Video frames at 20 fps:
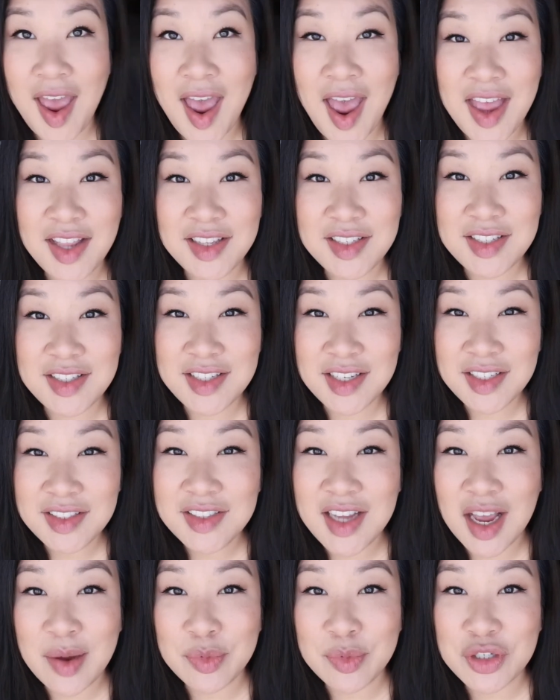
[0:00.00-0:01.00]
And
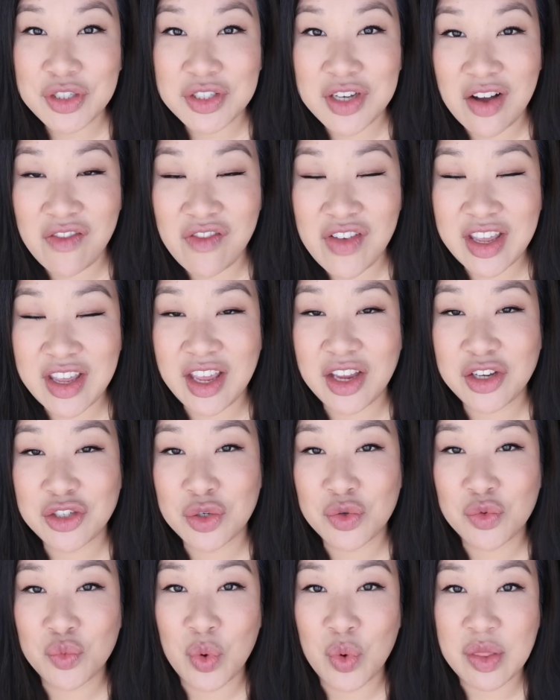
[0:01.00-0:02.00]
since I'm just on
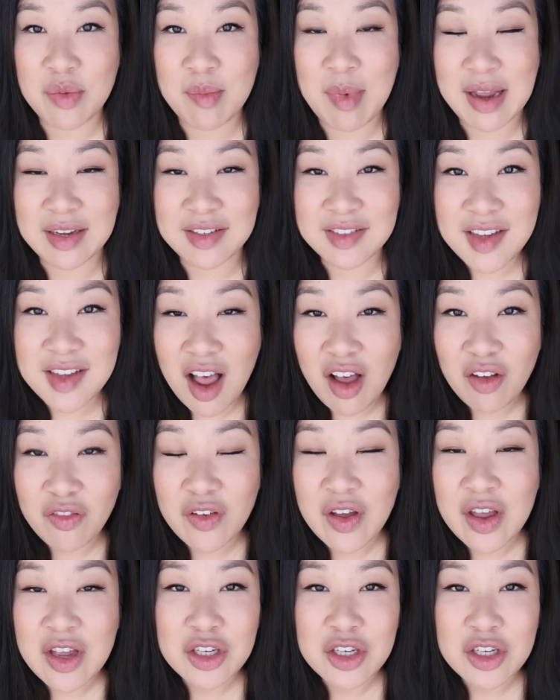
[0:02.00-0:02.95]
vacation with myself,